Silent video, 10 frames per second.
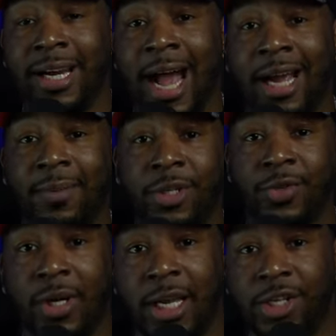
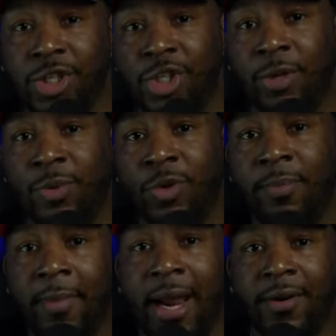monogamous relationship
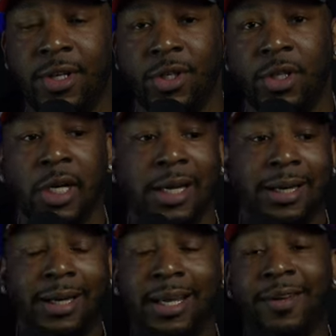or a marriage or
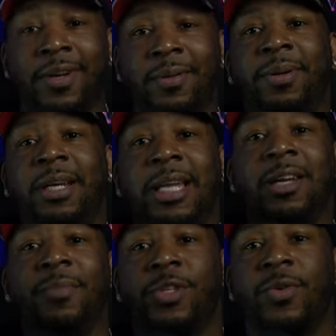even a
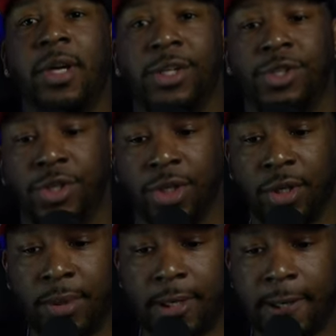polygamous
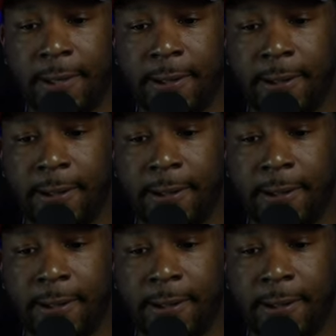relationship.